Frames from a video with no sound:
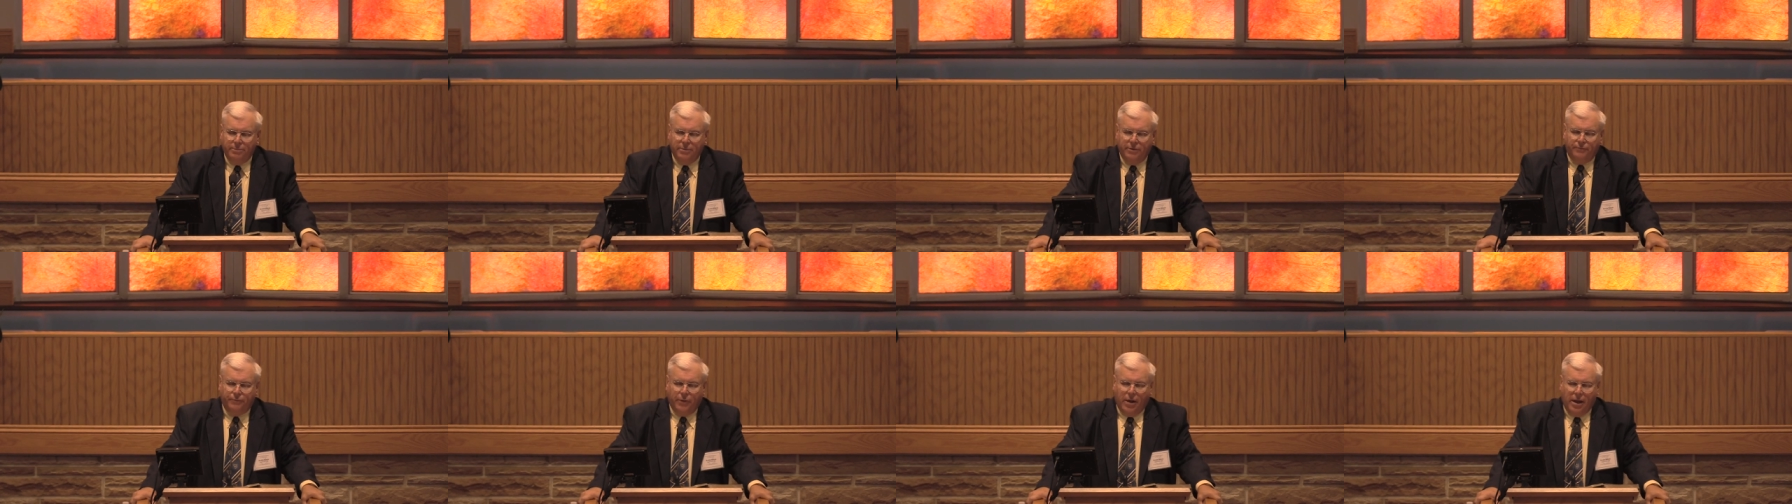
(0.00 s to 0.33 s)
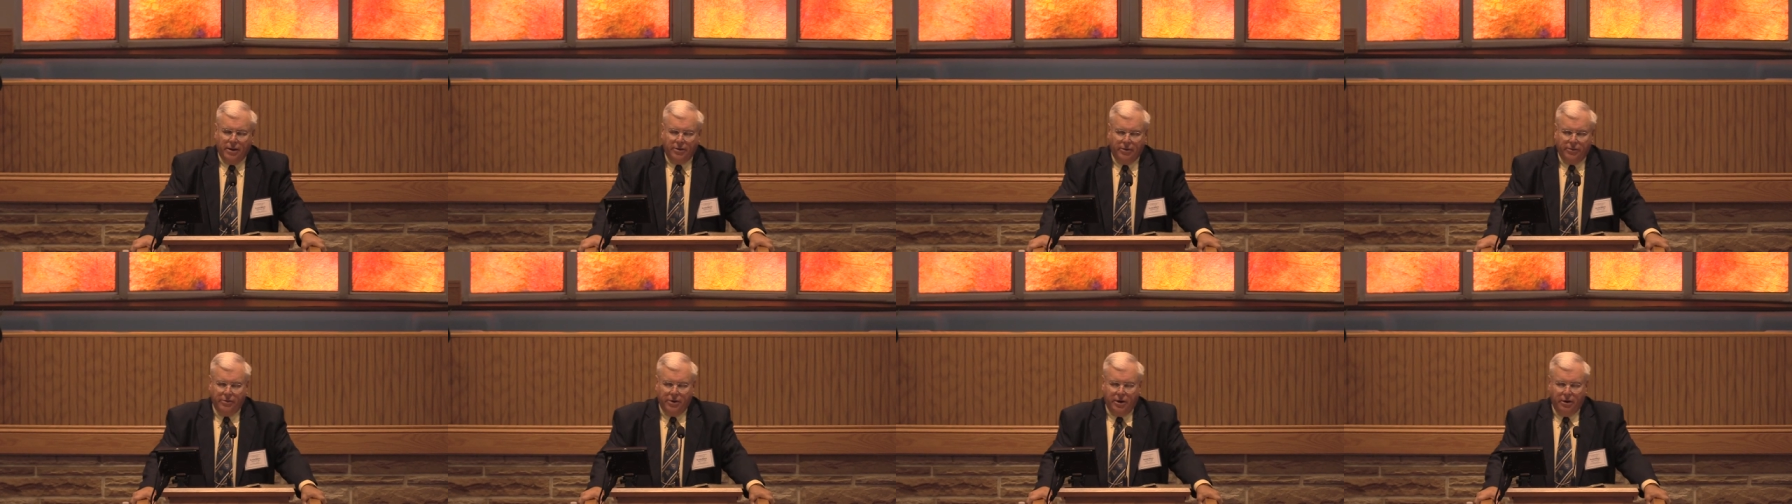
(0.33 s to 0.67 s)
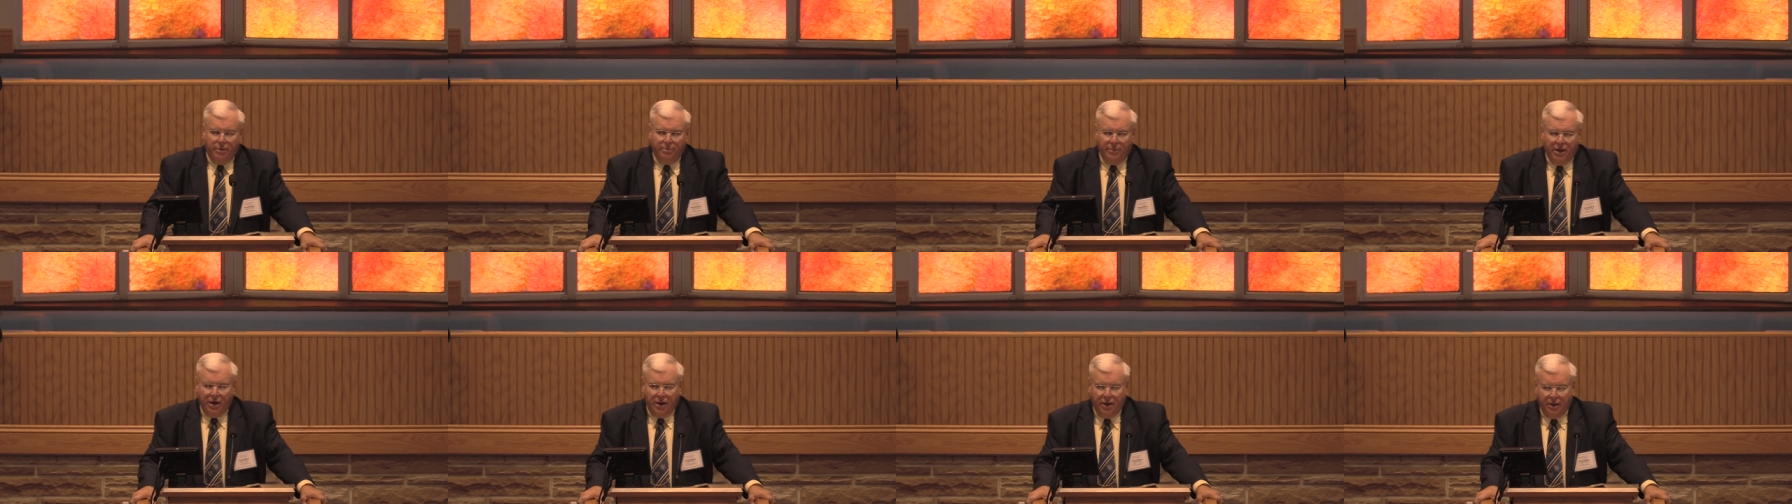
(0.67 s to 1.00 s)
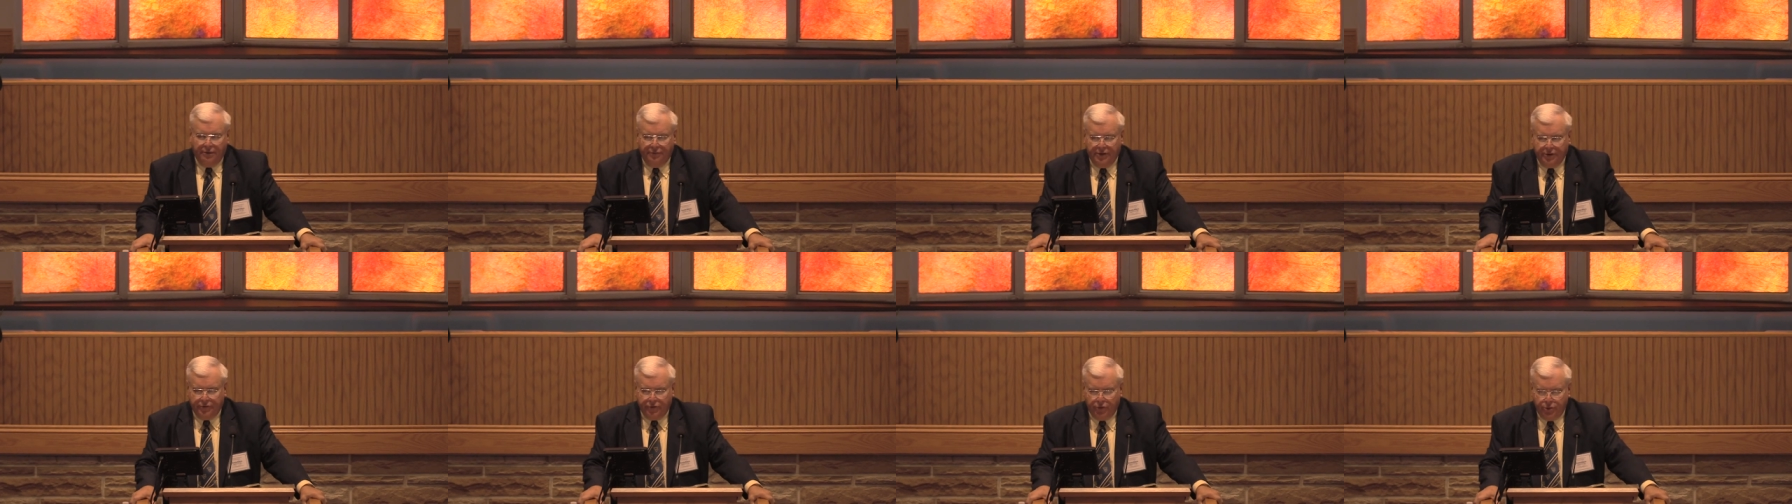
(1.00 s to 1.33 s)
But Father, there are many
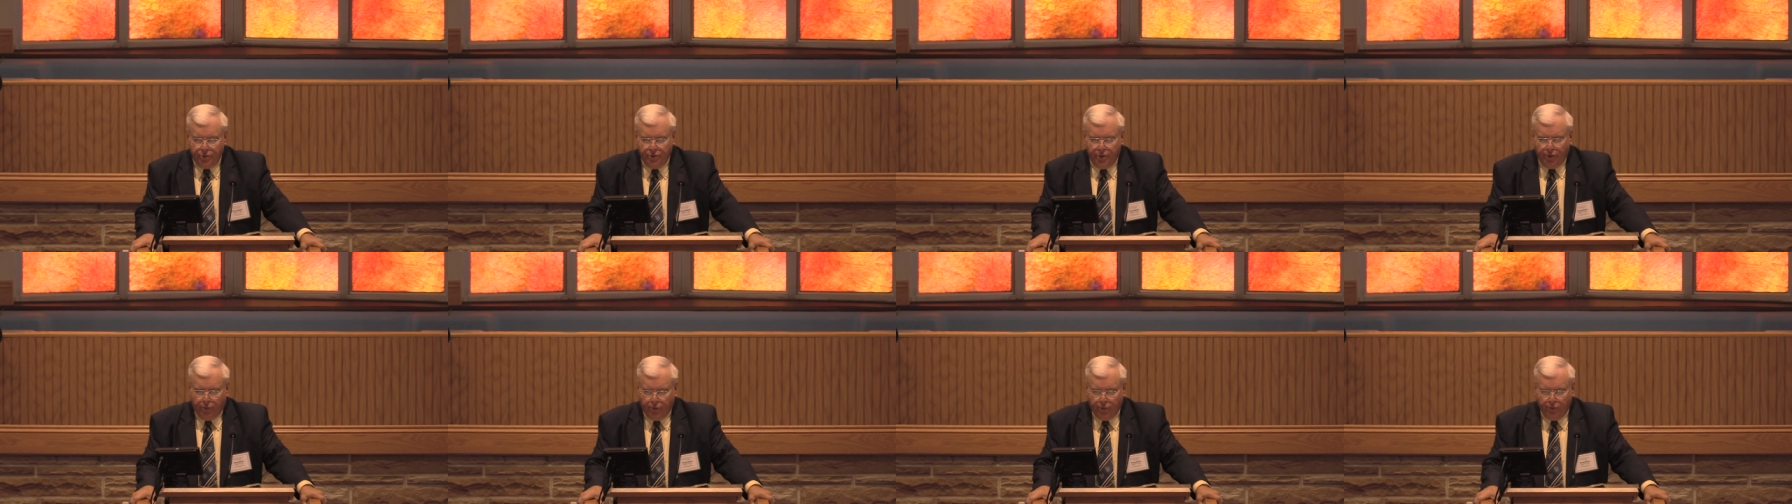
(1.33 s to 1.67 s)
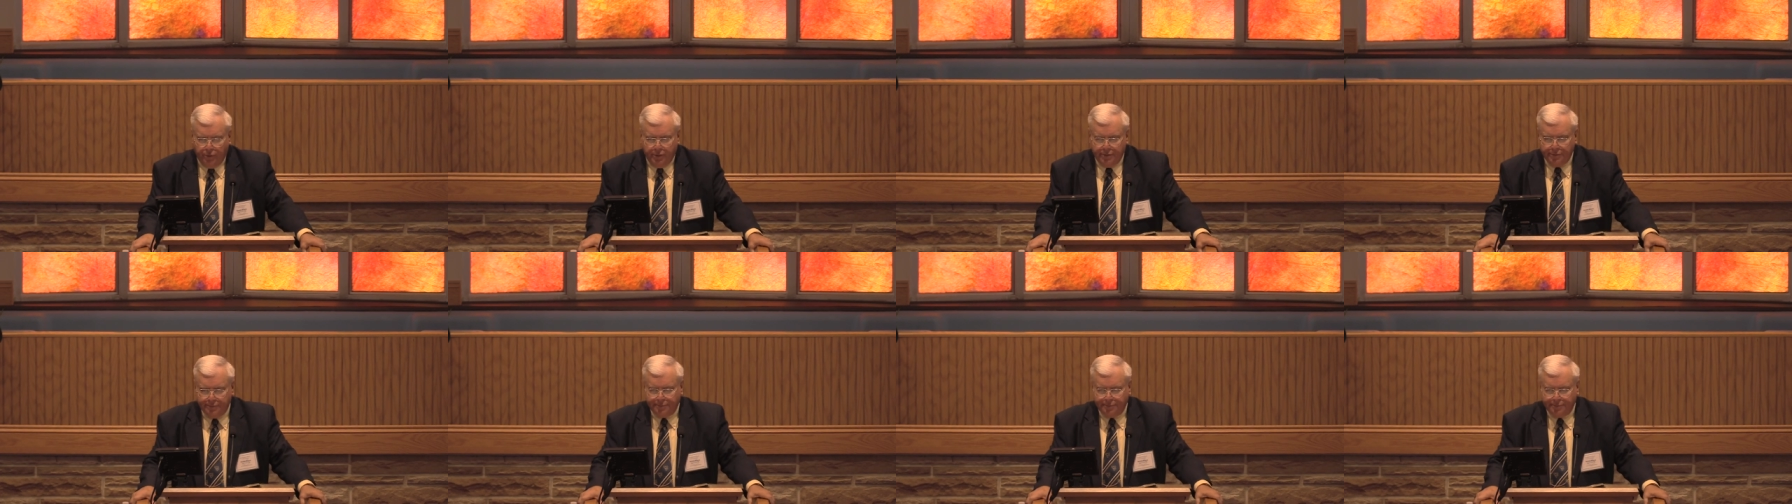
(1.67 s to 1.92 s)
of us who do.